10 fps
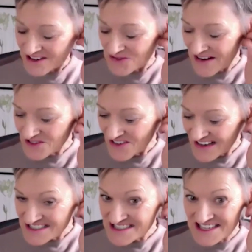
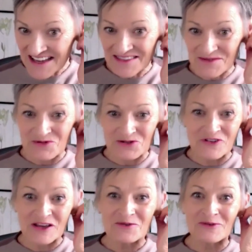Groundhog's Day, the
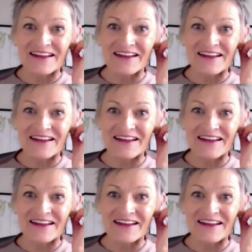movie, right?